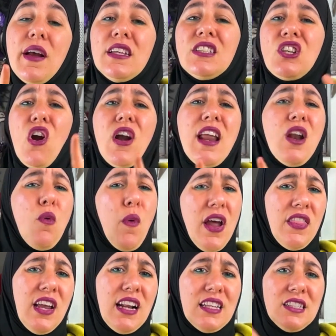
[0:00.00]
start in a way
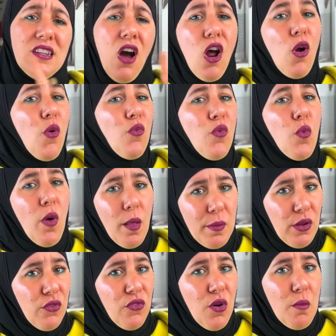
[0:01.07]
that is not
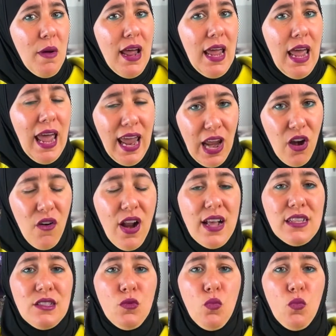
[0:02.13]
overwhelming for my hair as